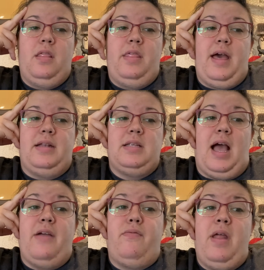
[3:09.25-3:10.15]
that
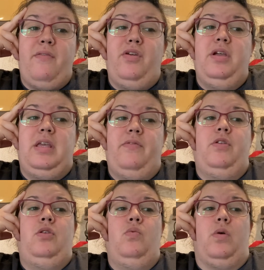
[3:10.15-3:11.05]
I've never
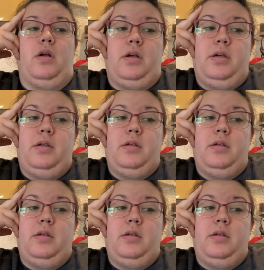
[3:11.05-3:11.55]
given you work